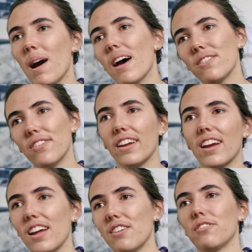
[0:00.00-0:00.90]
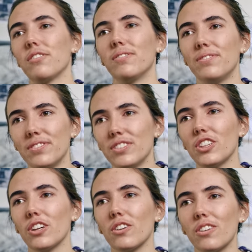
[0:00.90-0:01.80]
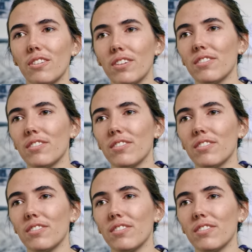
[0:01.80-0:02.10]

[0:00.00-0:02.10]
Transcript: part of the kind of circle of